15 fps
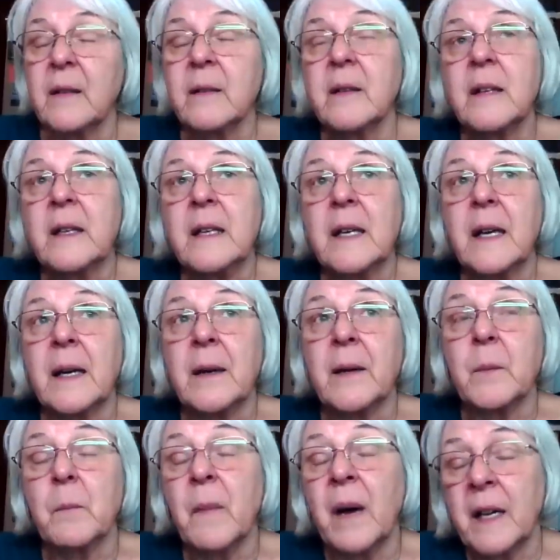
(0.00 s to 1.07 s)
the uh,
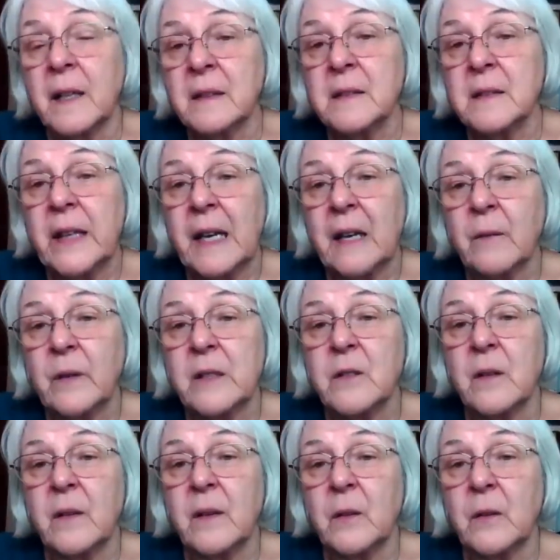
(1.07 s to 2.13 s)
Mayan
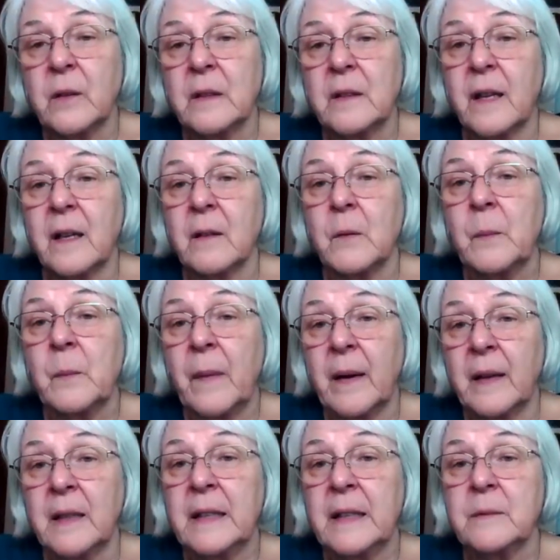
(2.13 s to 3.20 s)
language, the Yucateco
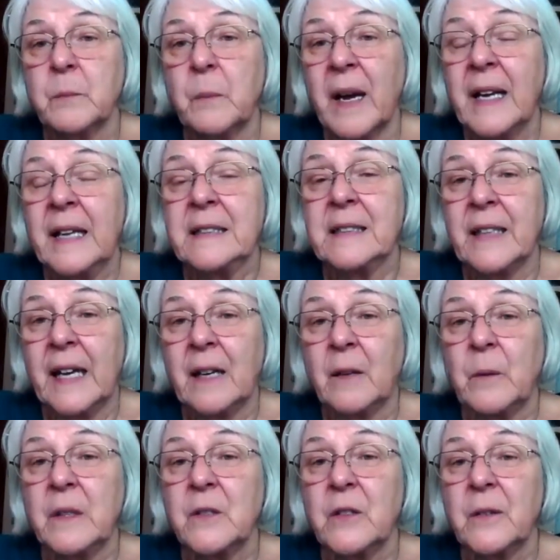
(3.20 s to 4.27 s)
Mayan
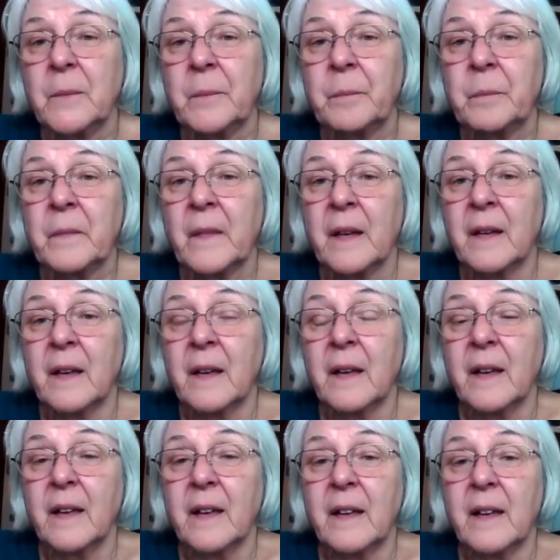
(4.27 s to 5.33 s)
language.
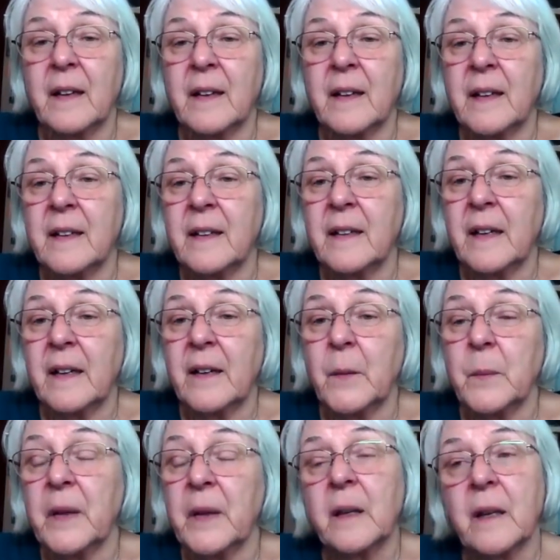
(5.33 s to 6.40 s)
And, uh,
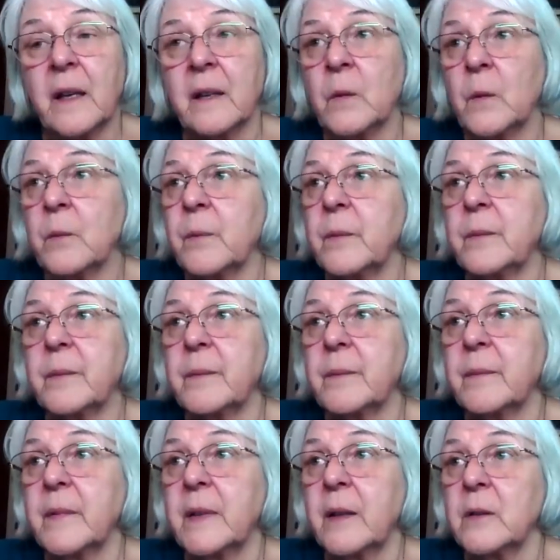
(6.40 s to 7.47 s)
and
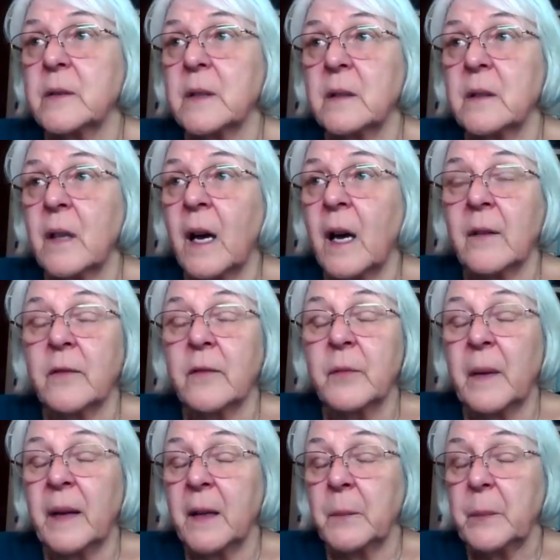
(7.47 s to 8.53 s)
there is a lot of
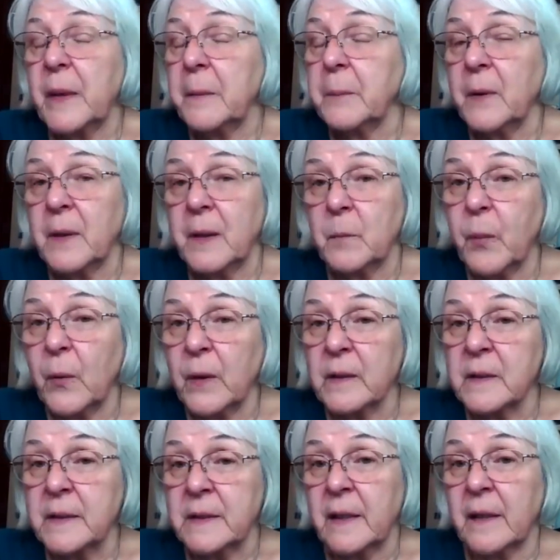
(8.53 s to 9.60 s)
Mayan people in
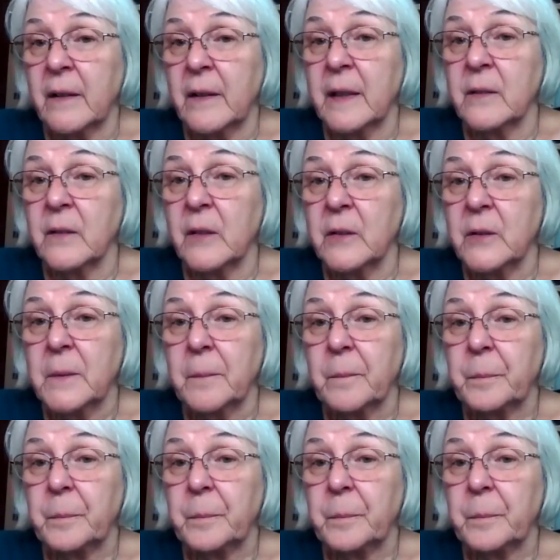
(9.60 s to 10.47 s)
Portland area too.